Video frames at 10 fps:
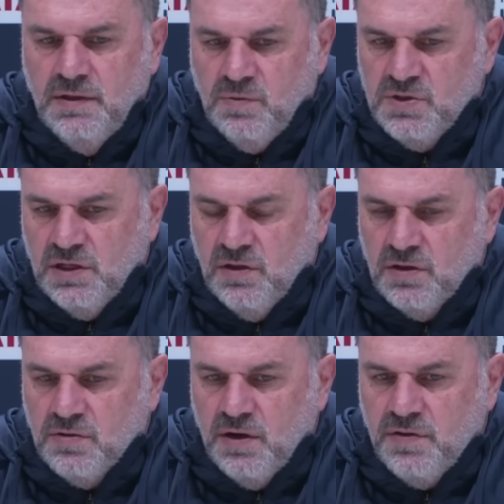we see a lot
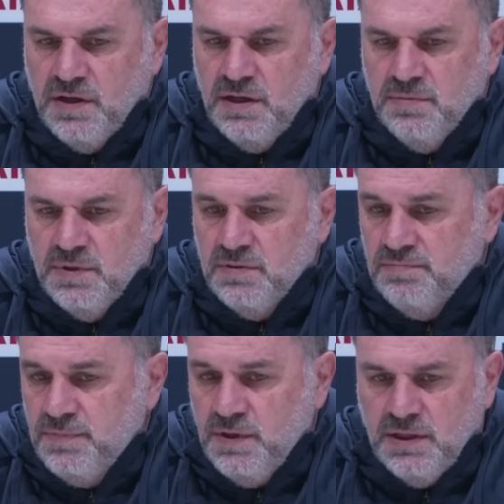of growth in him. And
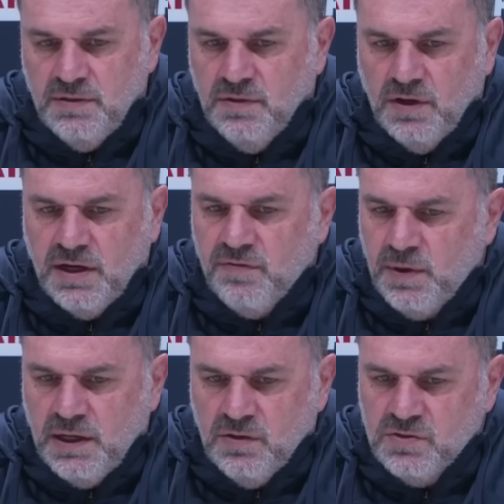you know, like
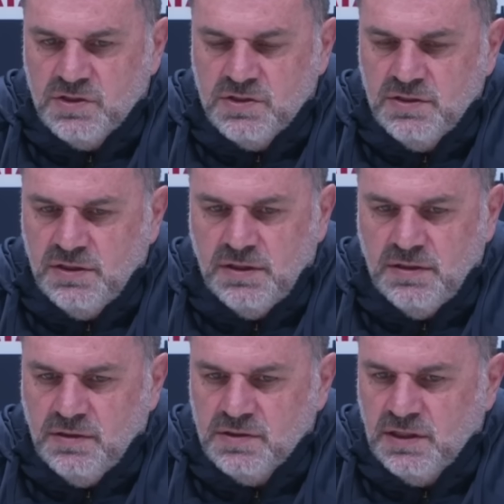everyone else,
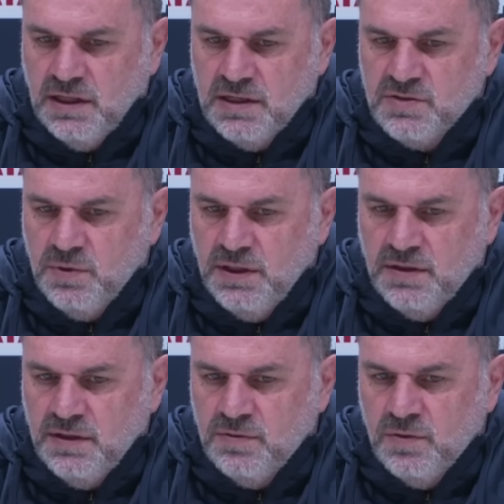uh, I said last
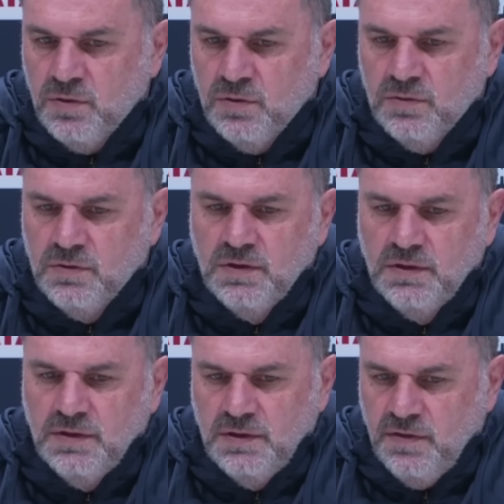week, they're all
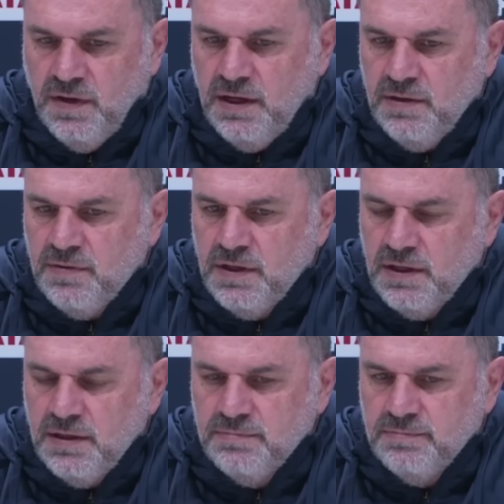
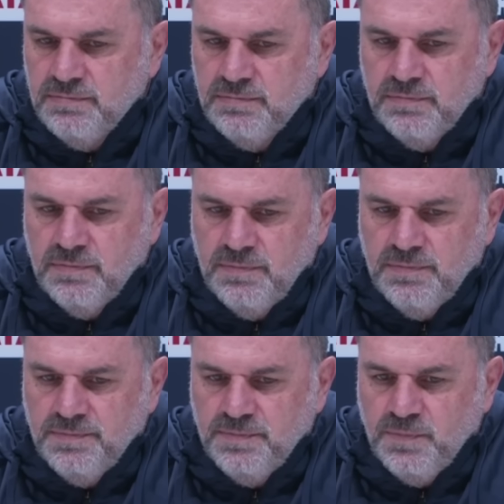there. Um,
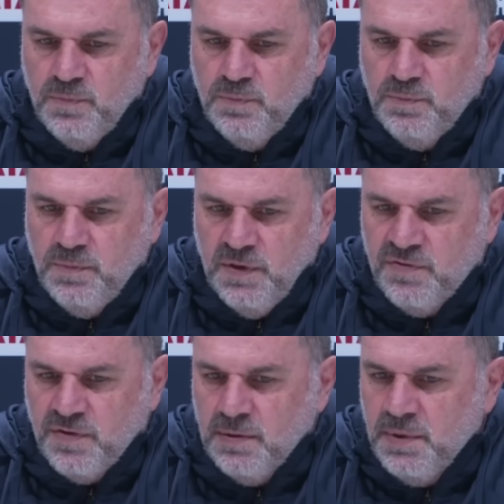in
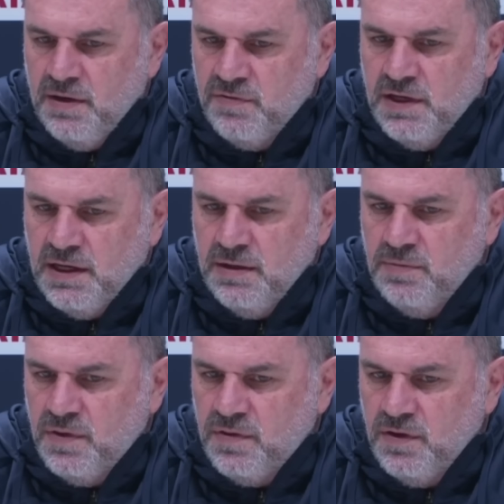front of me every day
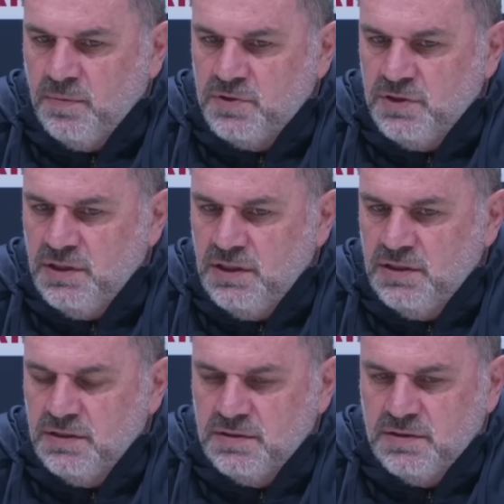with the opportunity
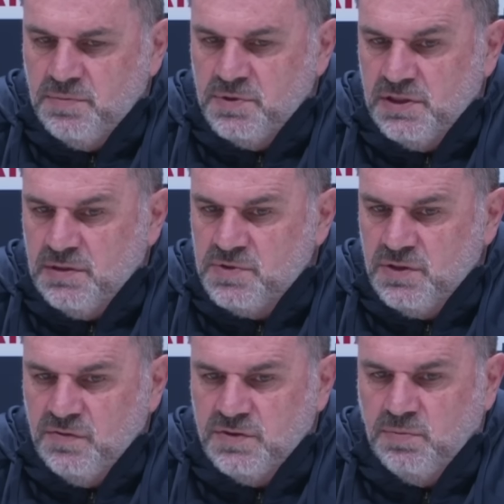to, to present
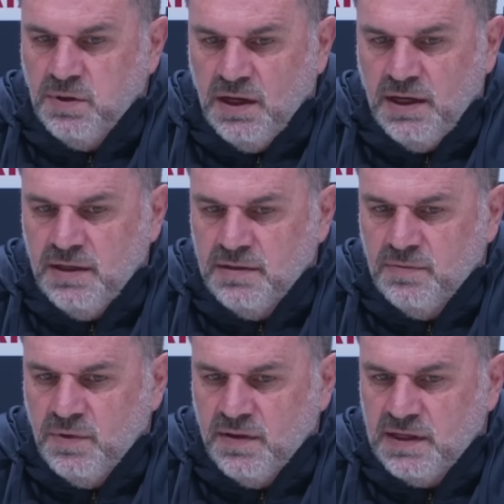themselves to play and
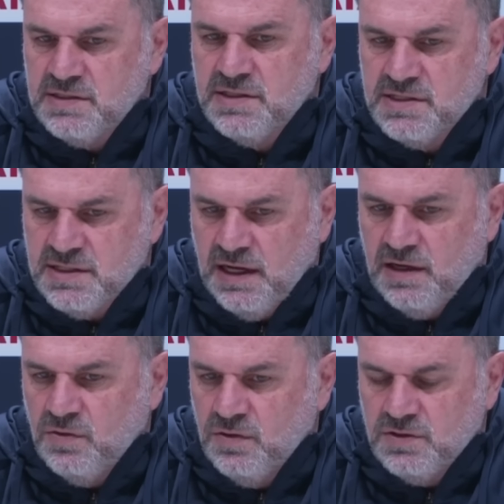whether that's to
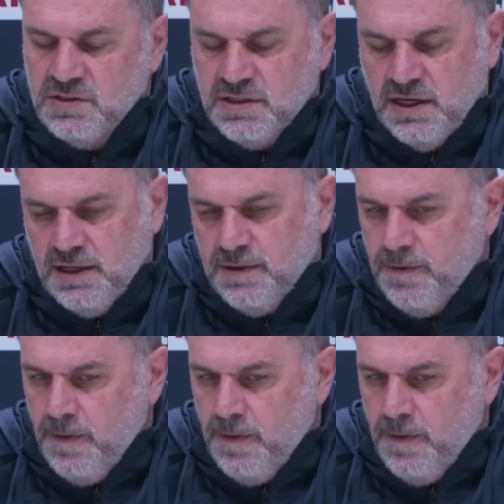start or not to start.